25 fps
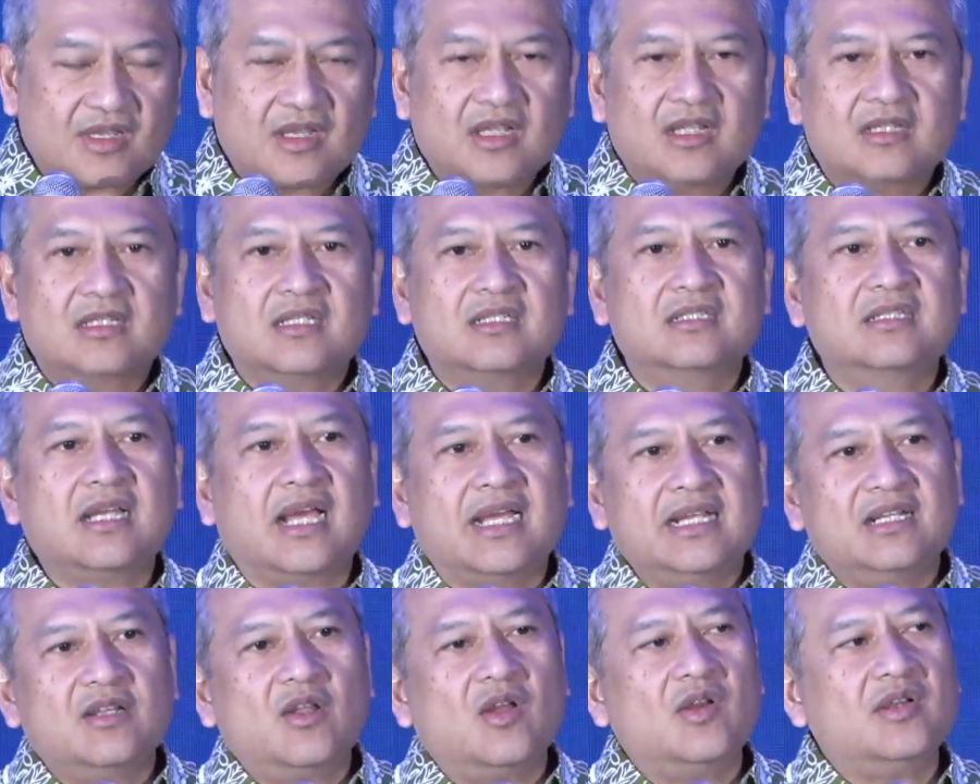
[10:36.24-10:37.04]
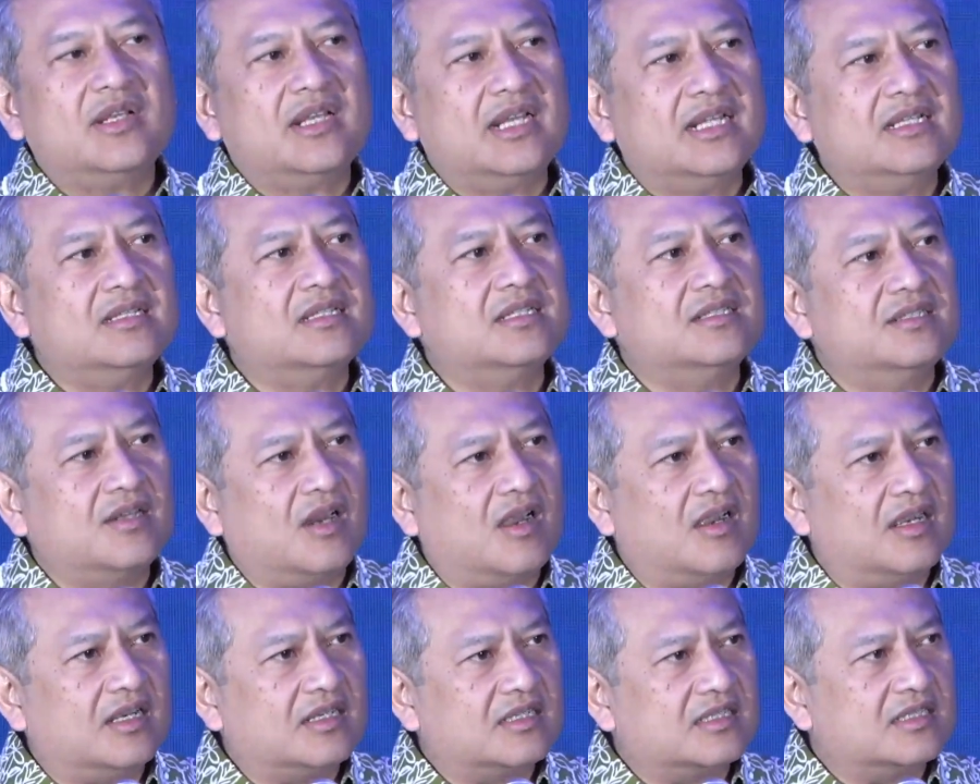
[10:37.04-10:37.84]
The dialogue in the
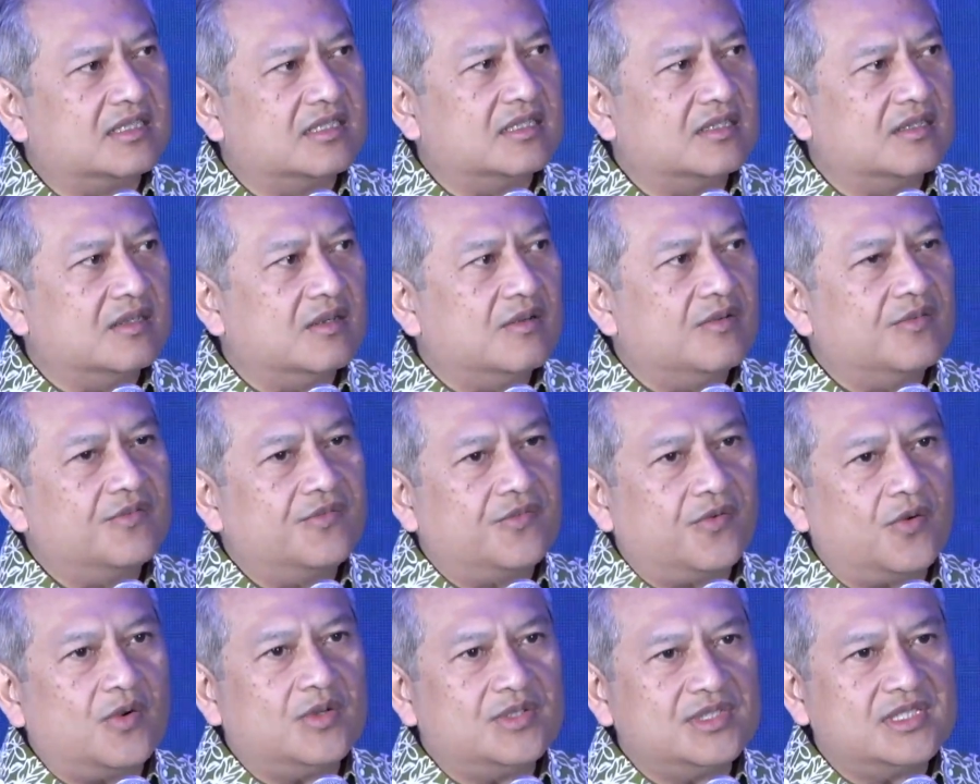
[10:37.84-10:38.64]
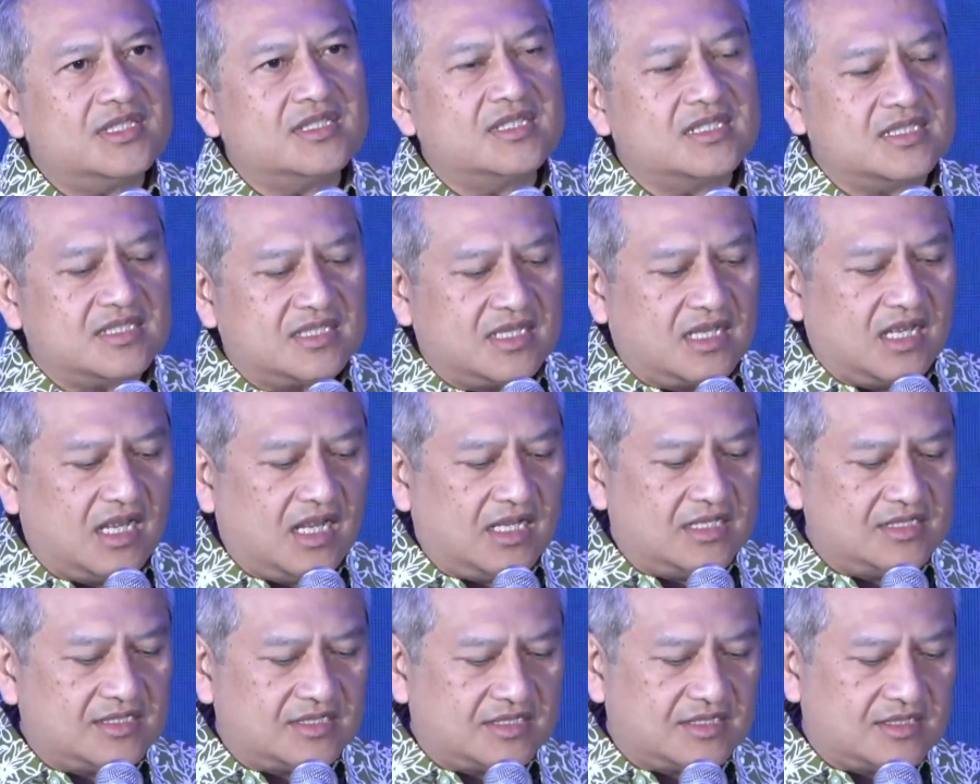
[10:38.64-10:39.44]
dark forces
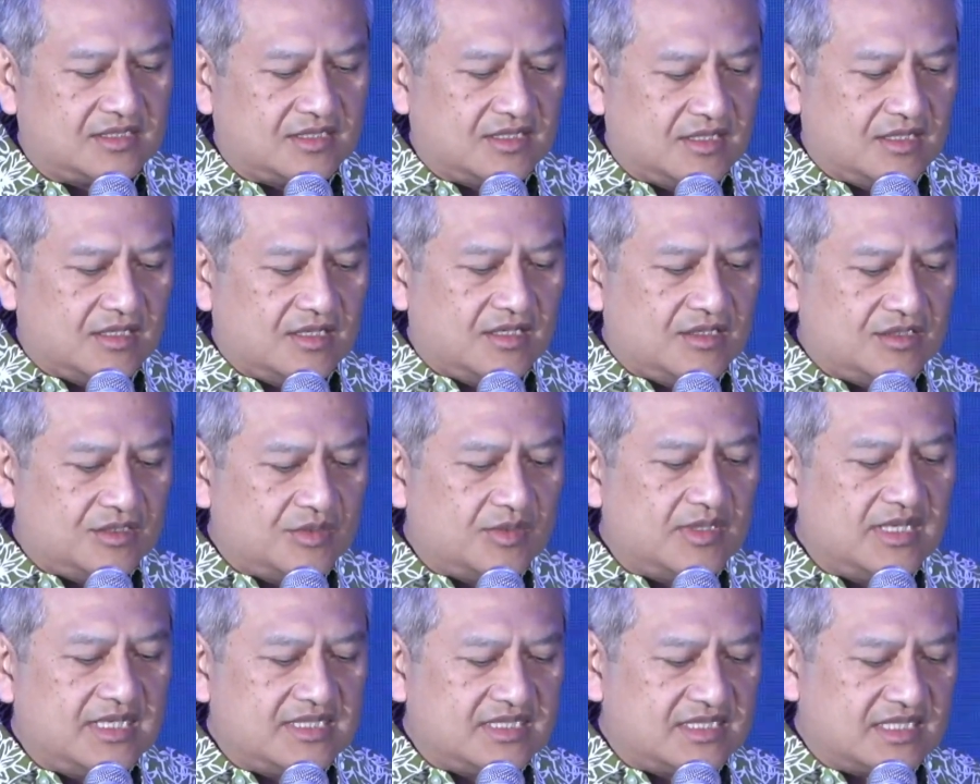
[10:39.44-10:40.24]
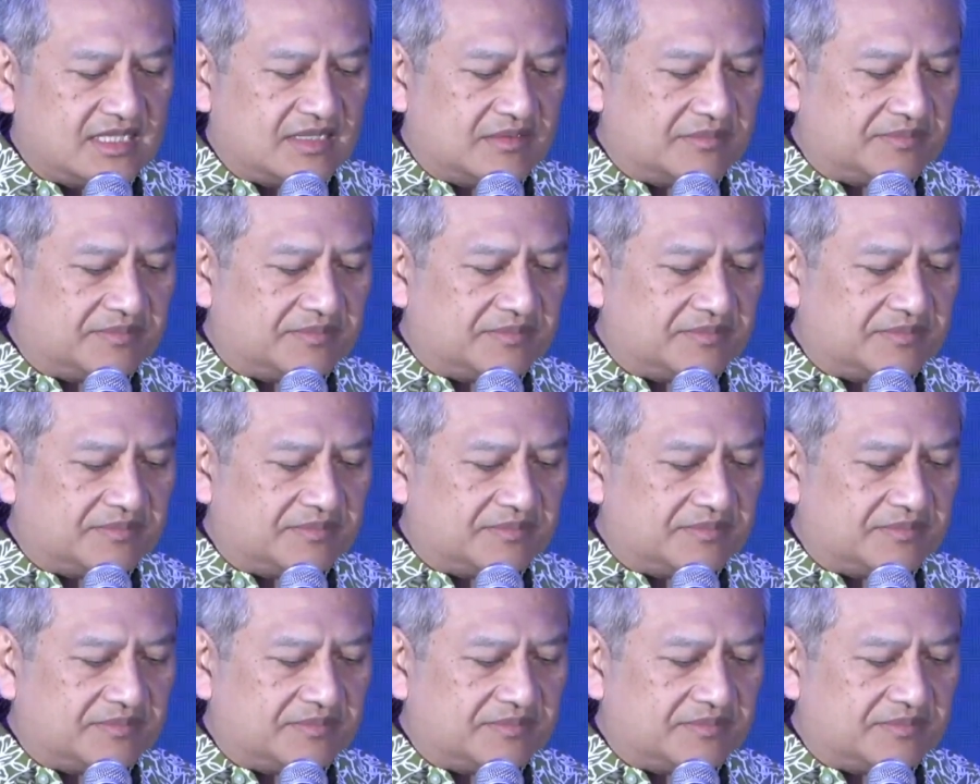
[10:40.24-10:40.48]
us to listen.